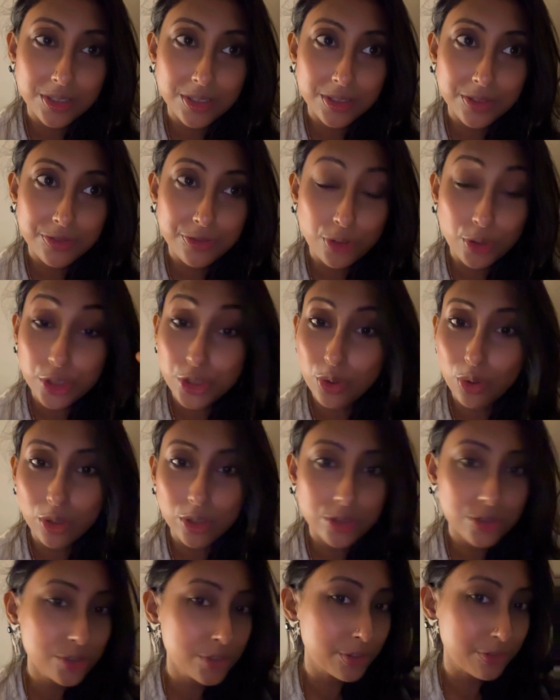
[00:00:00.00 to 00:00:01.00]
for you all
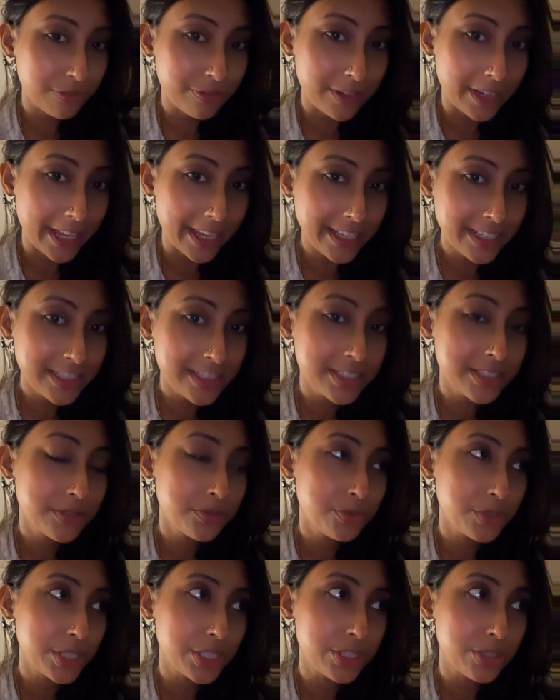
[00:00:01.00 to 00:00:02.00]
to reflect
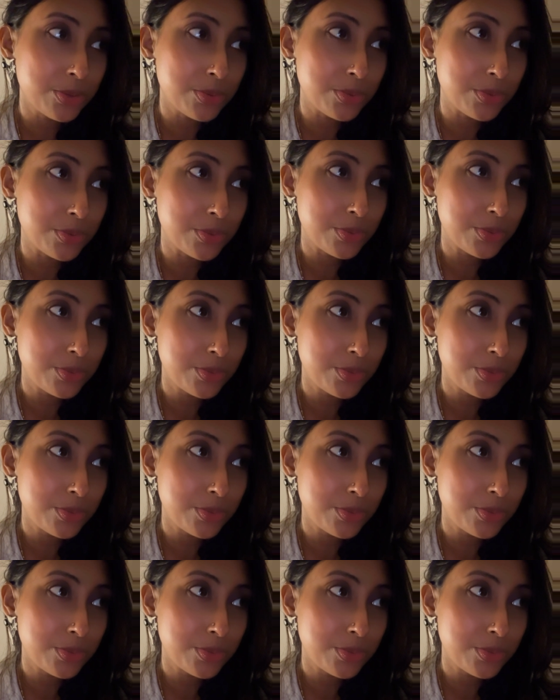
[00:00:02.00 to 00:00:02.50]
when you